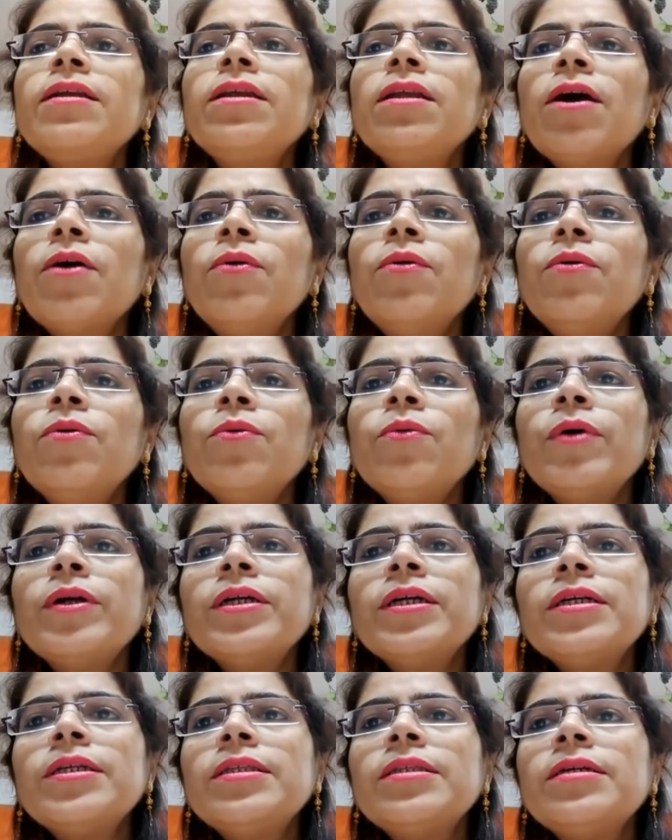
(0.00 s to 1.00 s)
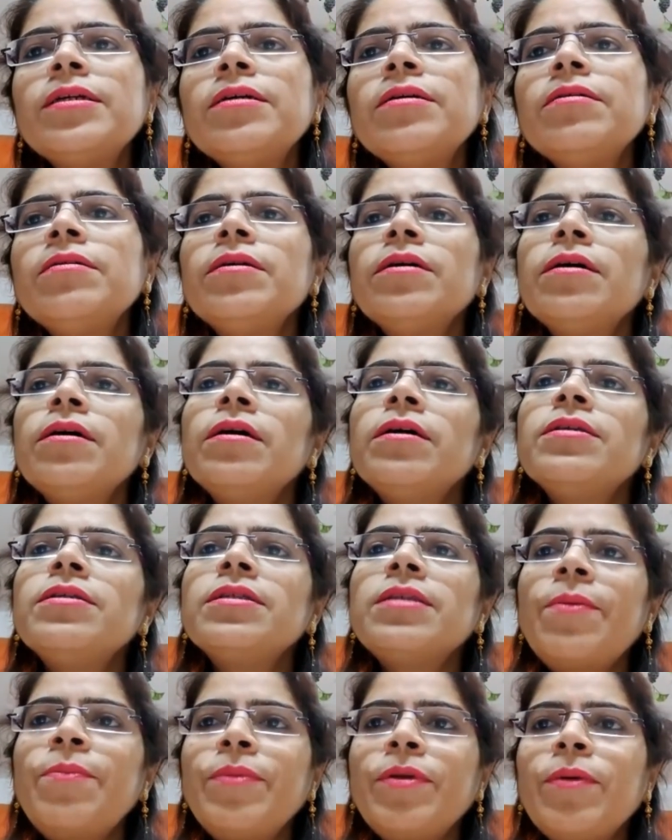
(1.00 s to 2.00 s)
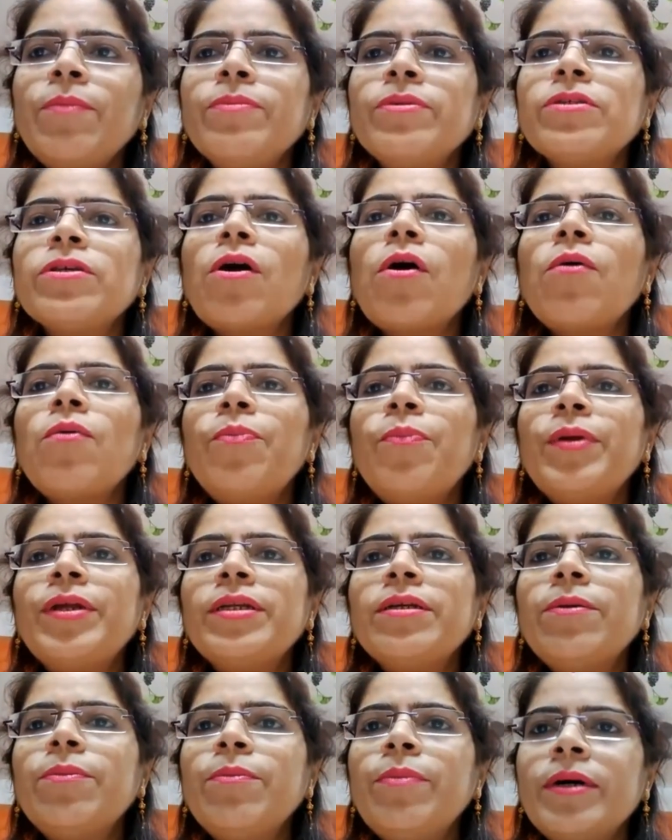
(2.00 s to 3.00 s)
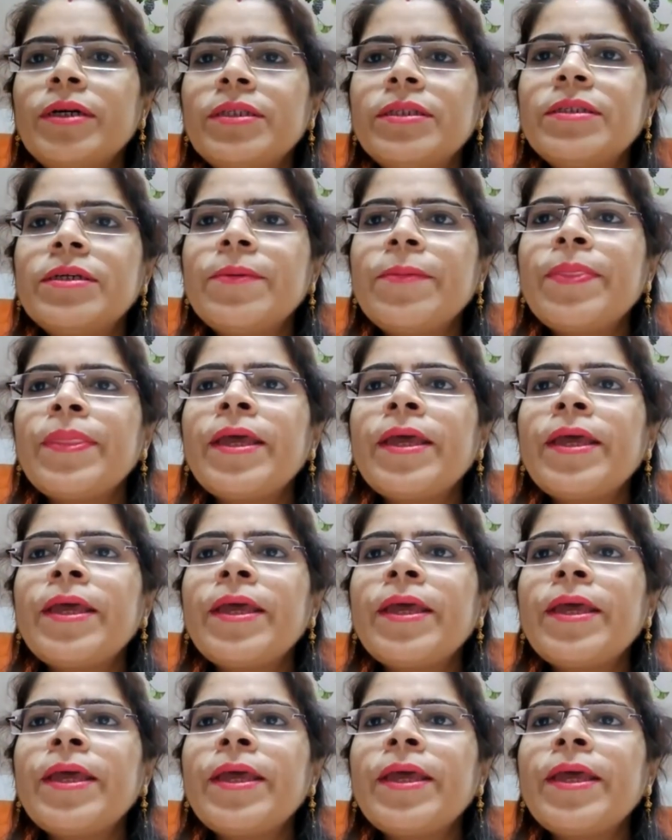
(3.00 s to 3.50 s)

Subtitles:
Now, what are the symptoms of preterm birth?